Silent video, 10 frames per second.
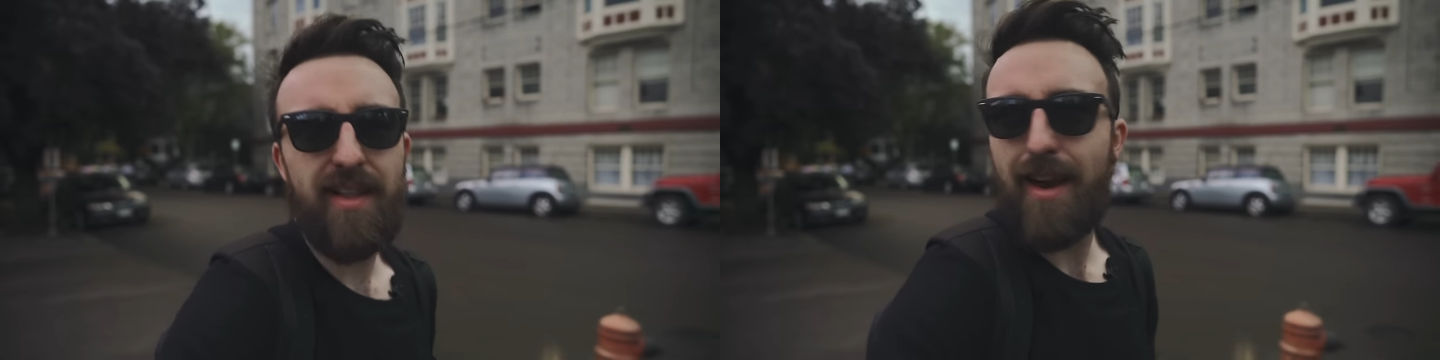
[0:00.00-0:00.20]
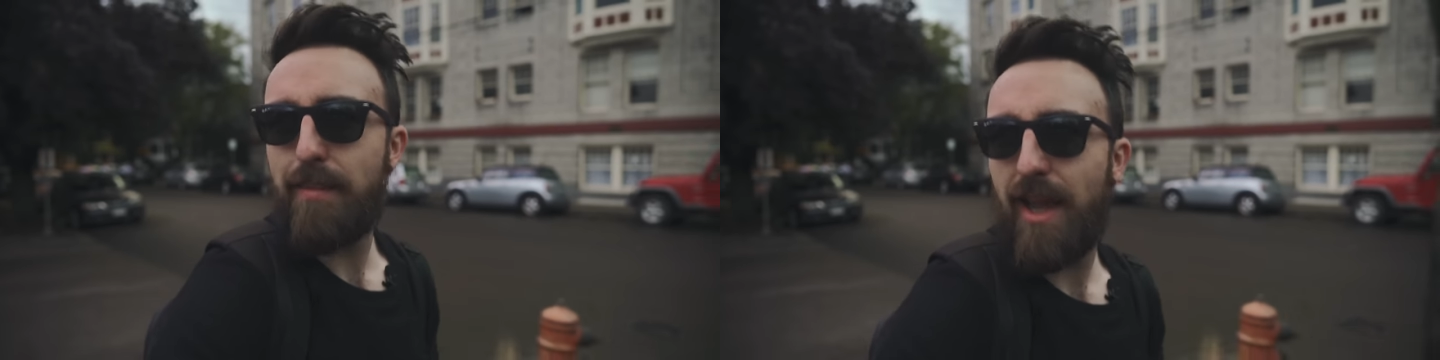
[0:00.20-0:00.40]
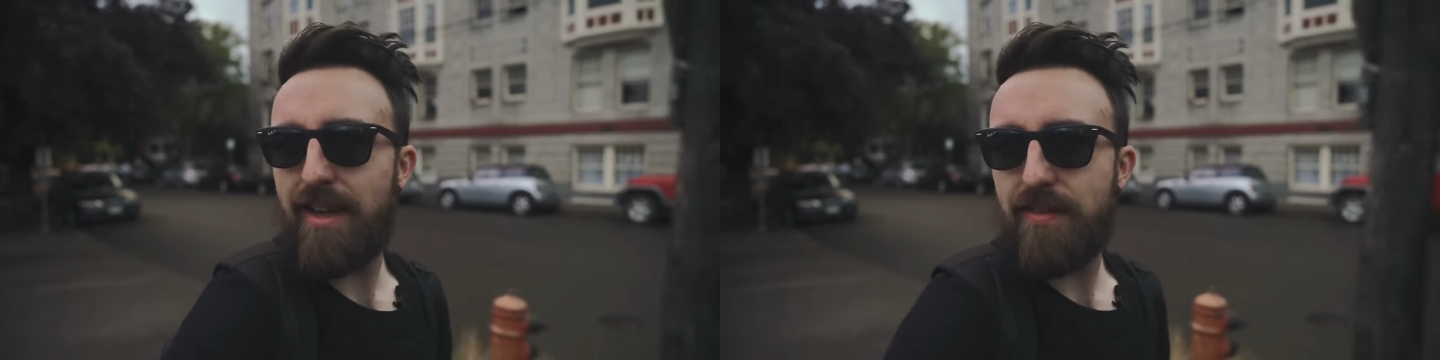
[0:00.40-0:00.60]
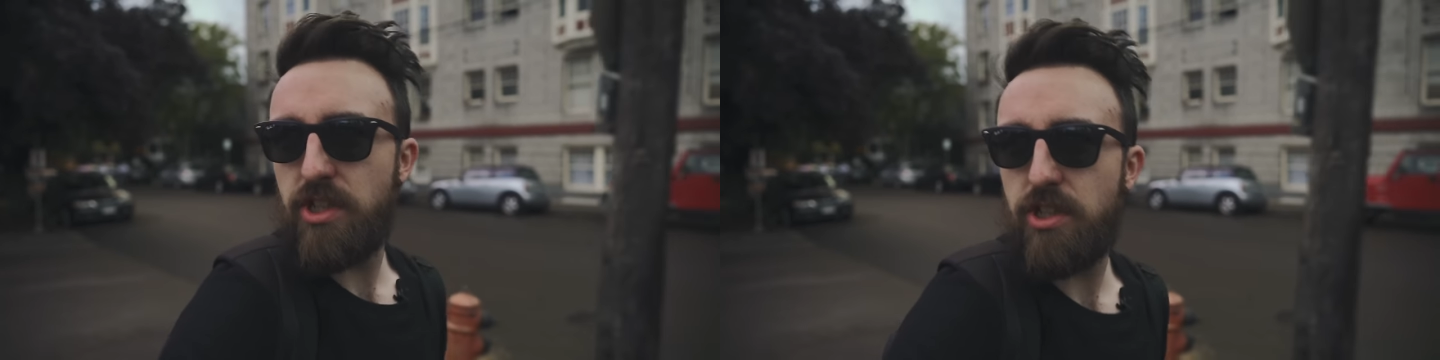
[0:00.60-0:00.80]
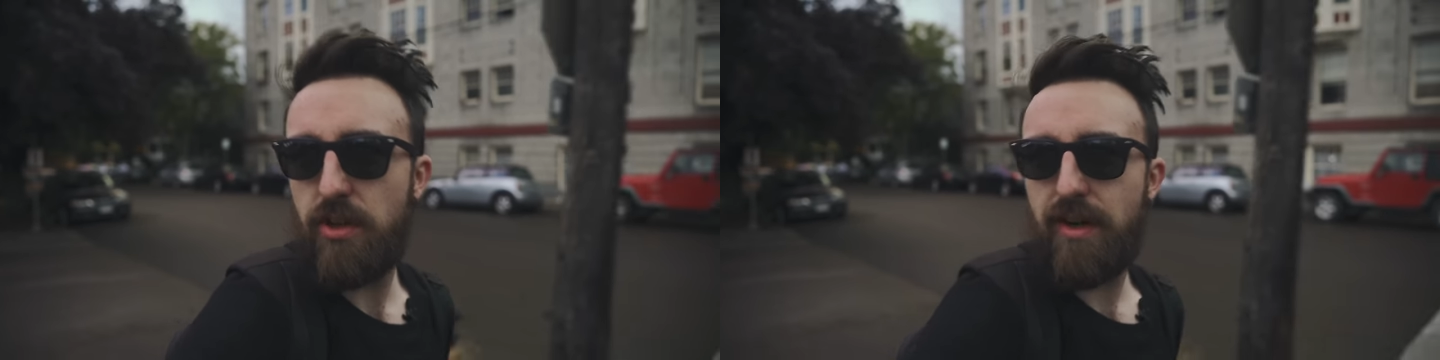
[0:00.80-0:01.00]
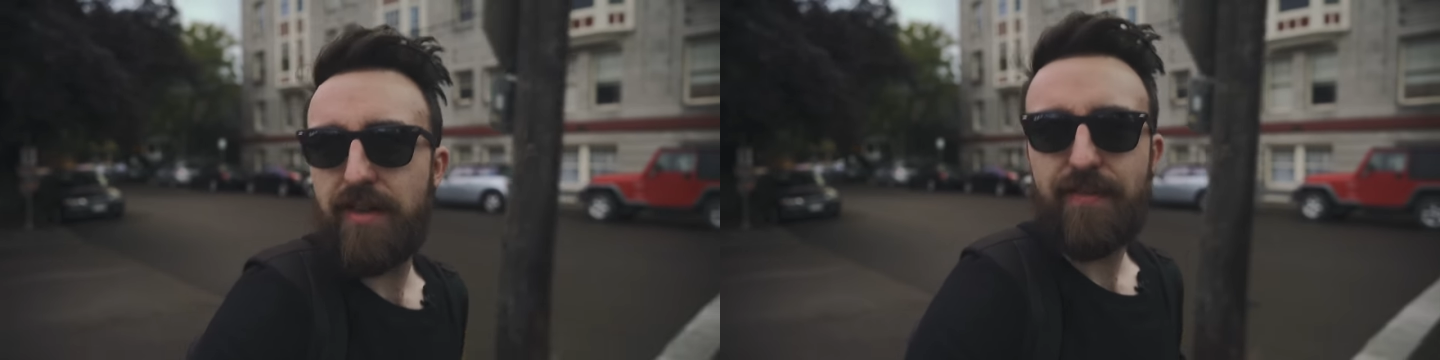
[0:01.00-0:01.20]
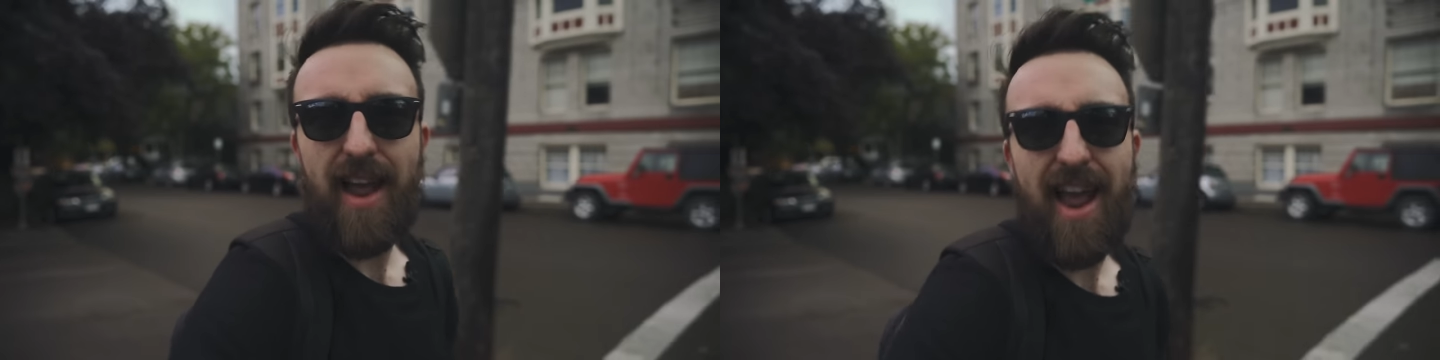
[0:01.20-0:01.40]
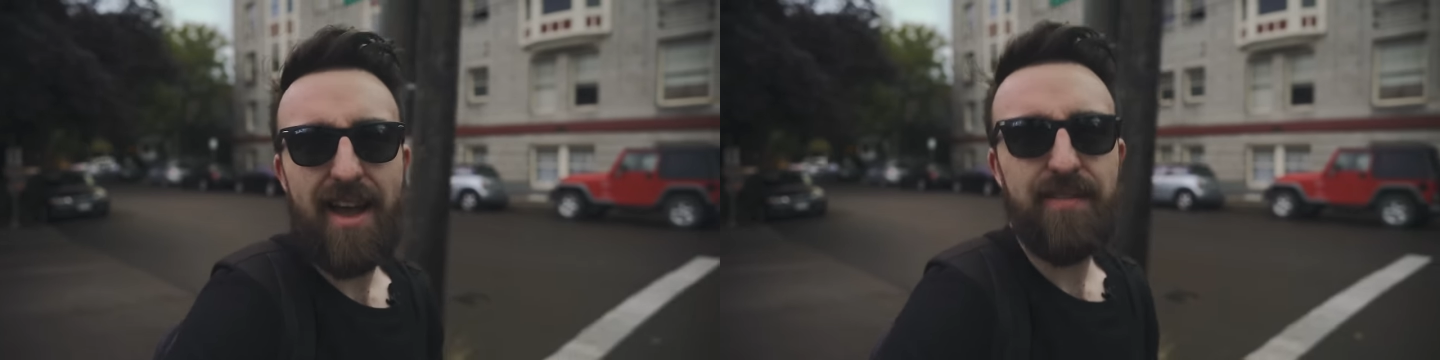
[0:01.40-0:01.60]
and I'm not even sure if I
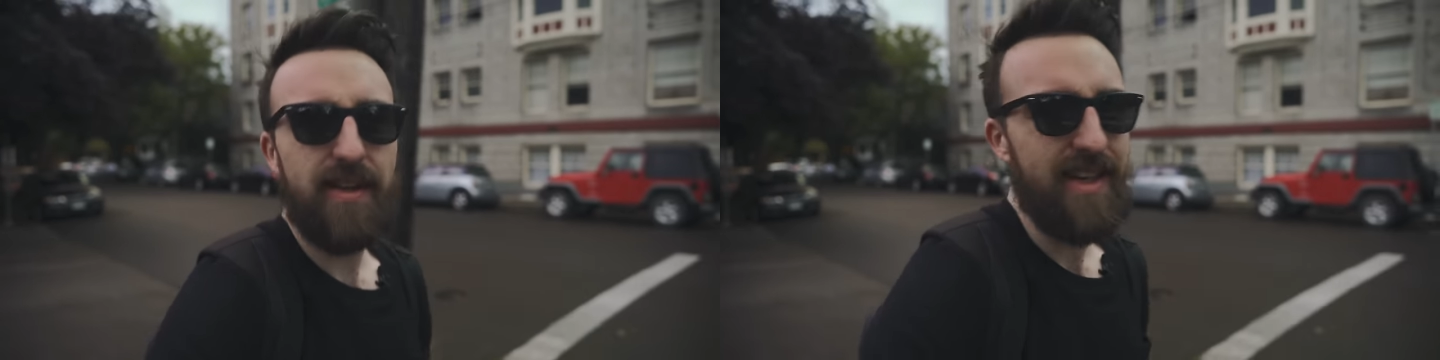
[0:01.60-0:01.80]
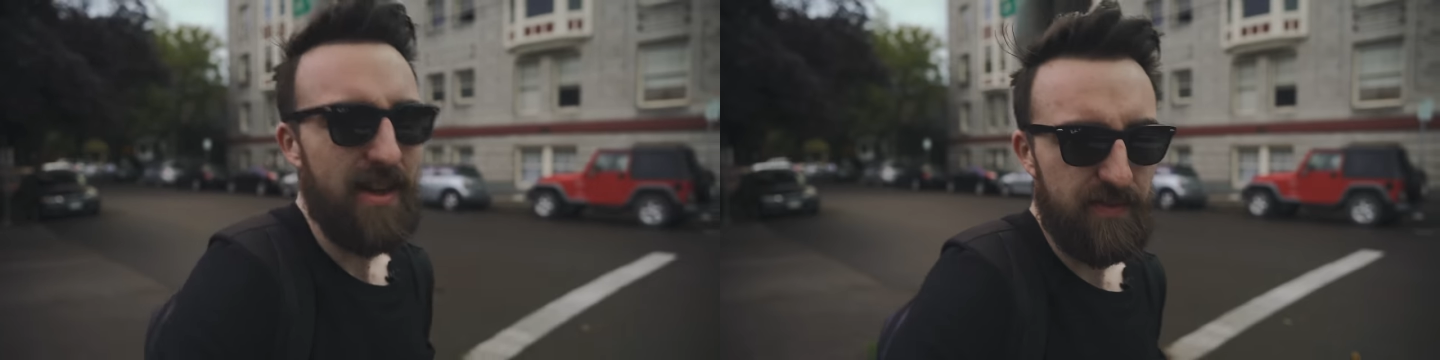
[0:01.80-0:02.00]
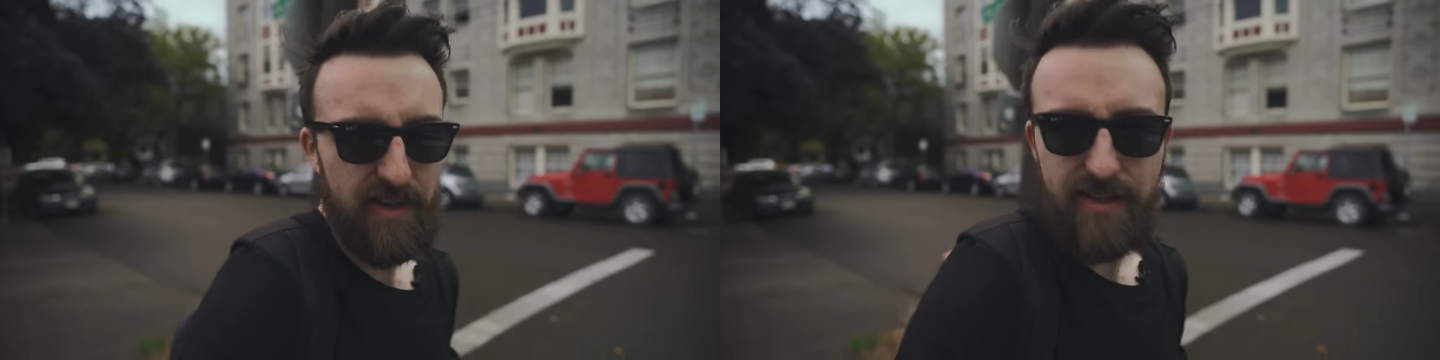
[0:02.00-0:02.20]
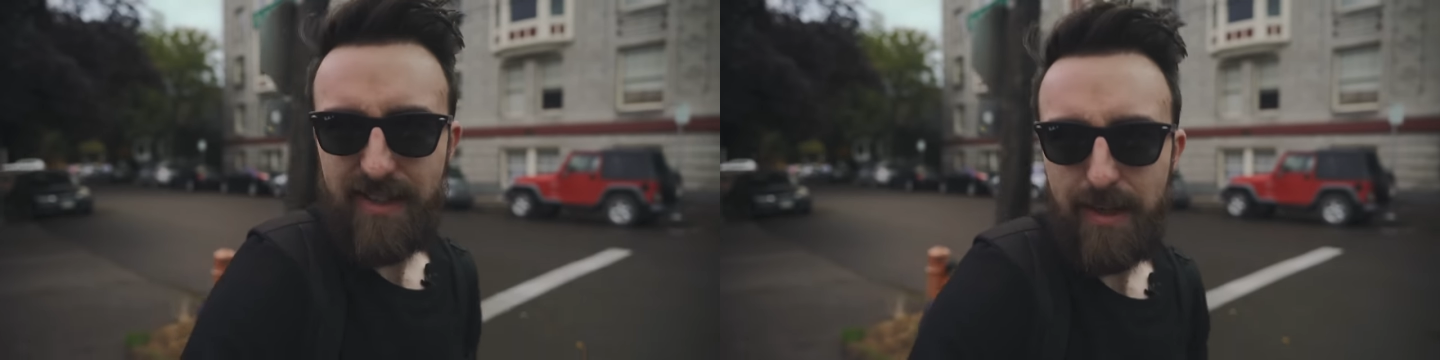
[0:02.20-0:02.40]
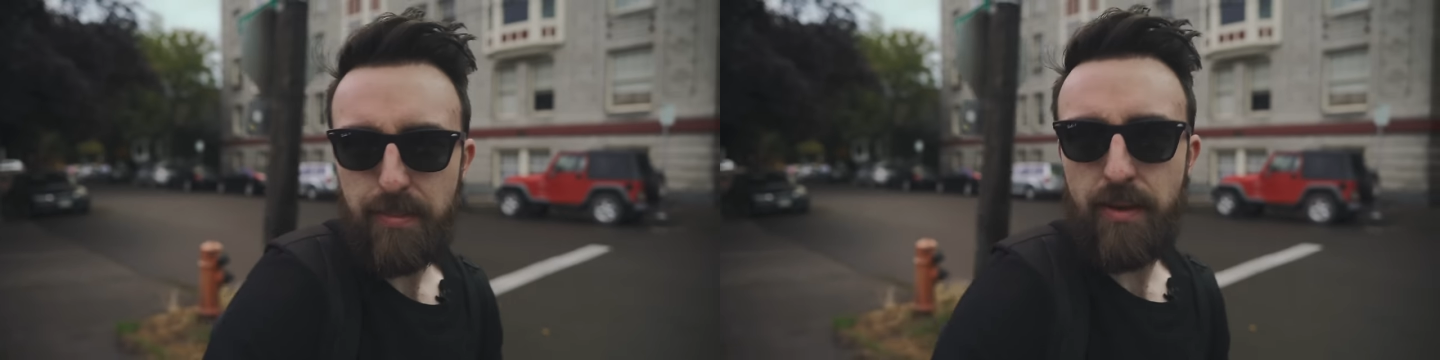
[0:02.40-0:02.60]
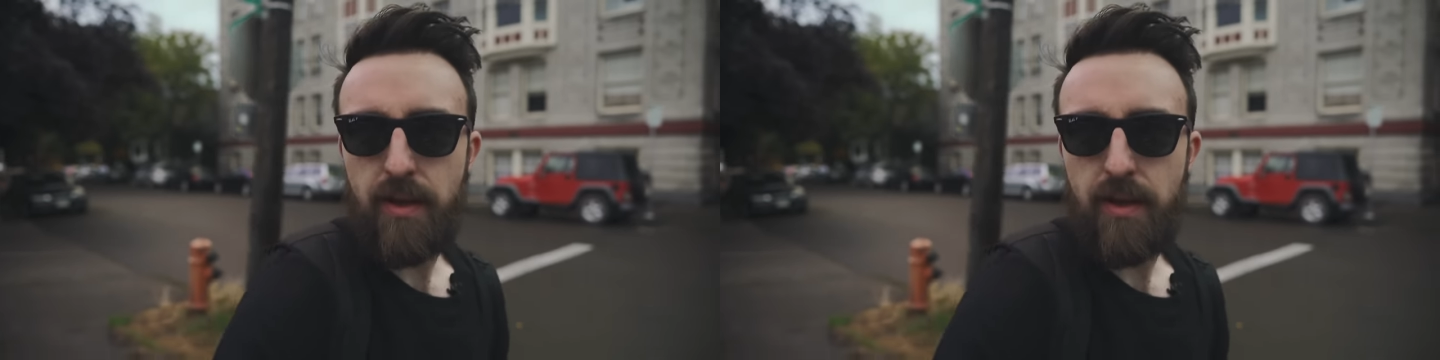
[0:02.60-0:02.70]
have a definite tip